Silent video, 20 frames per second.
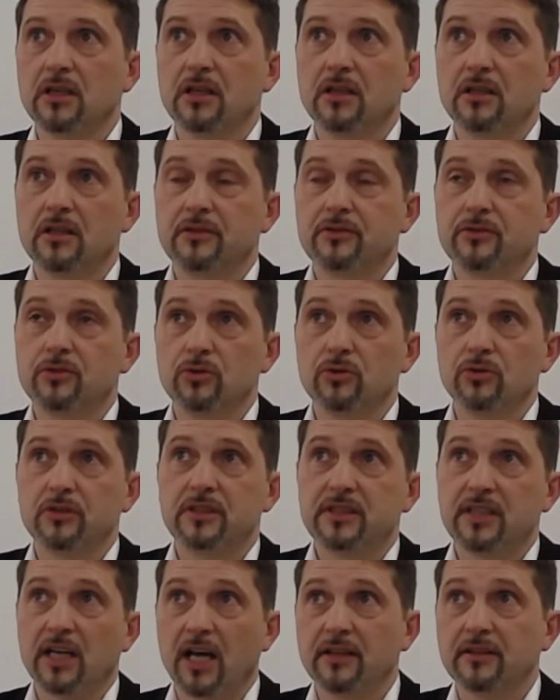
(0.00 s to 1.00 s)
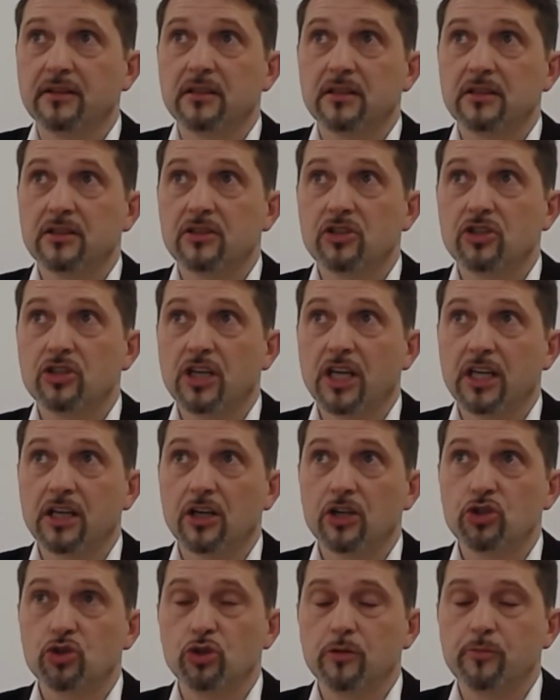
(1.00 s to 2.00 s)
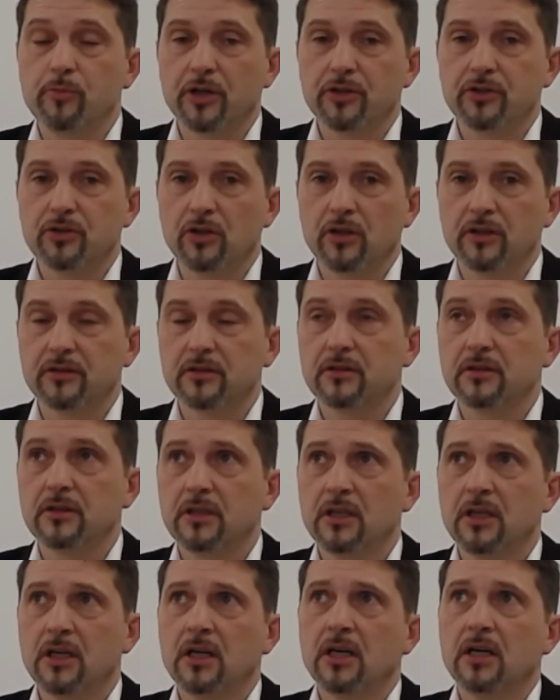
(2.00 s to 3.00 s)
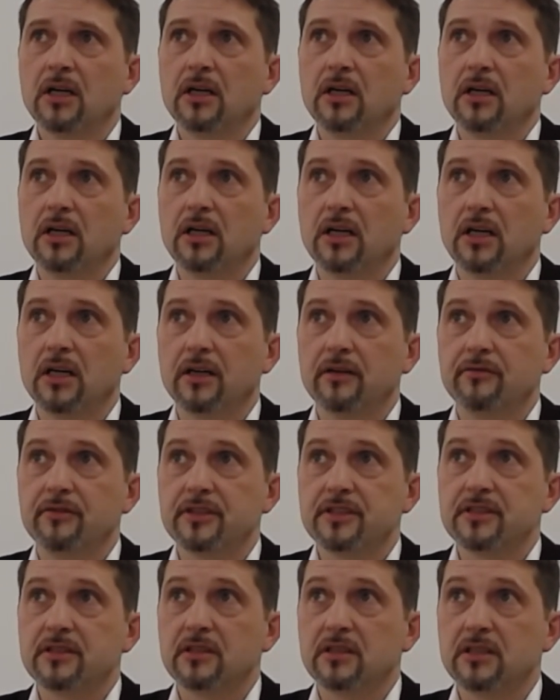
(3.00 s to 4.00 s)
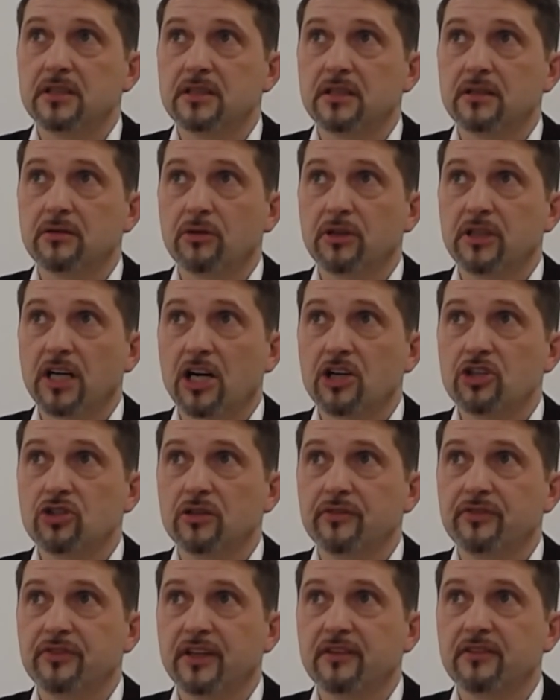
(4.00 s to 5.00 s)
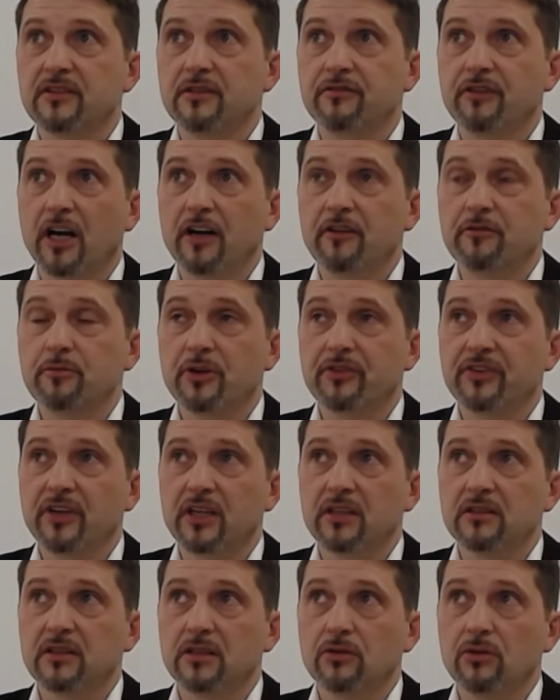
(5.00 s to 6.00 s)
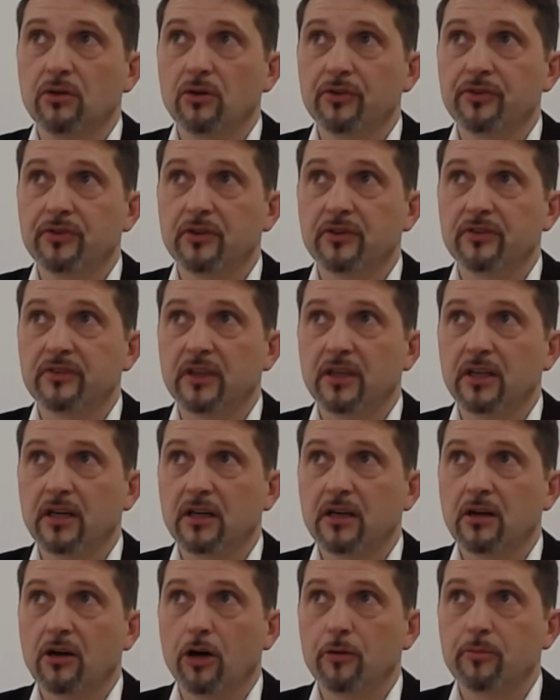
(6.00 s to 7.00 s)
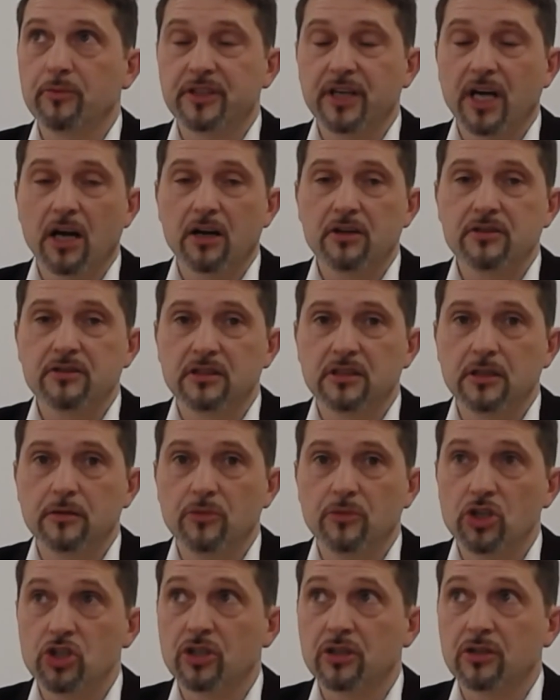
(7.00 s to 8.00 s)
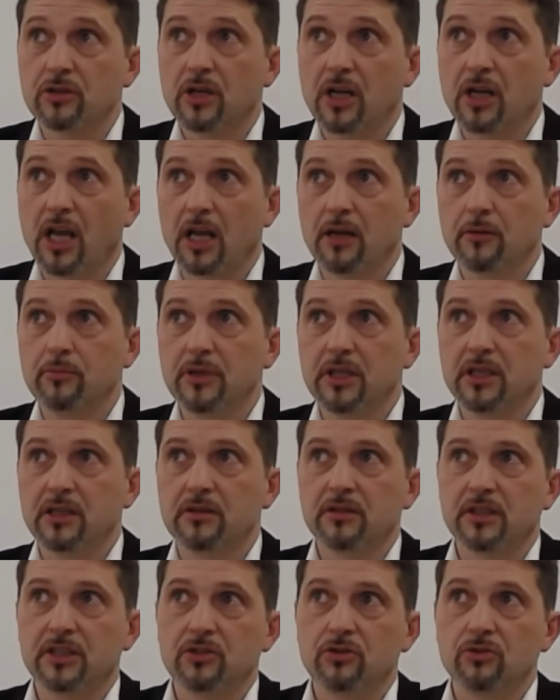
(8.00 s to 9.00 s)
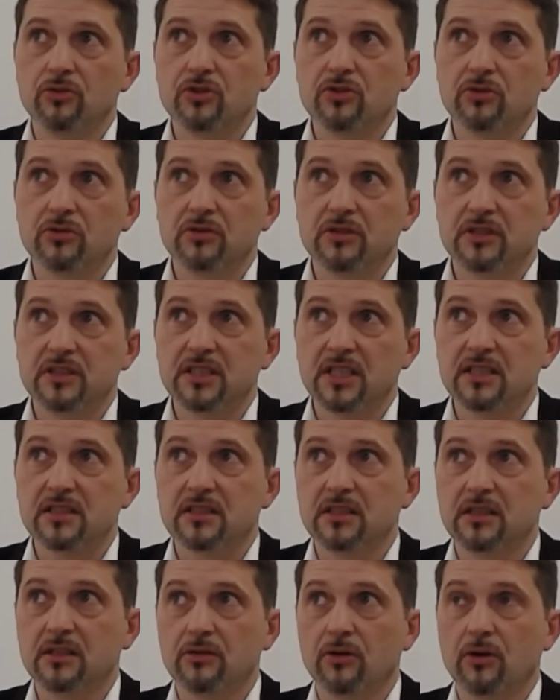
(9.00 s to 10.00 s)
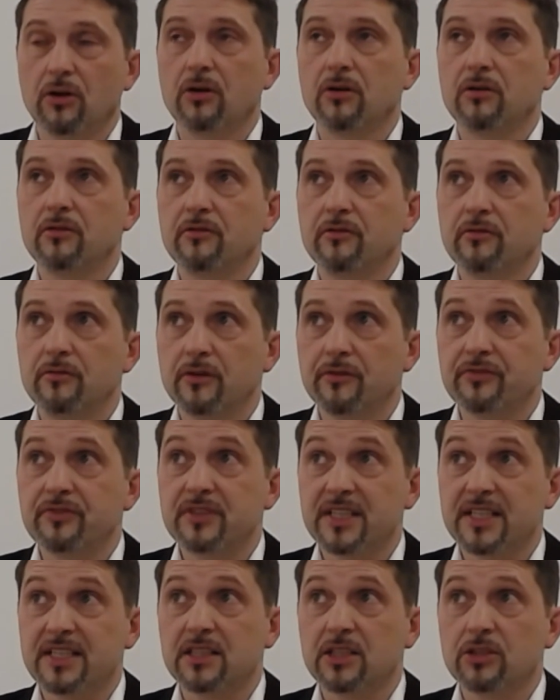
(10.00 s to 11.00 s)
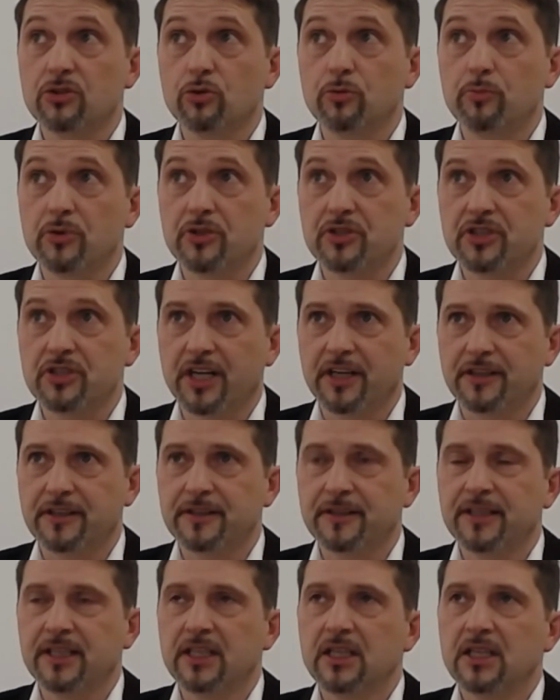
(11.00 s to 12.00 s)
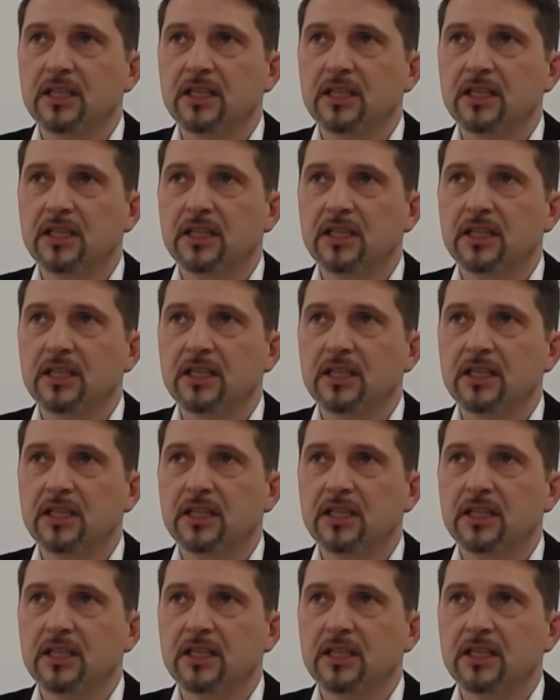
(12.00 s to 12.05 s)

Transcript: uh, to 10 gigajoule per ton. Uh, this is a reduction of 65% and also the carbon dioxide emission can be reduced to 60 or with 62%.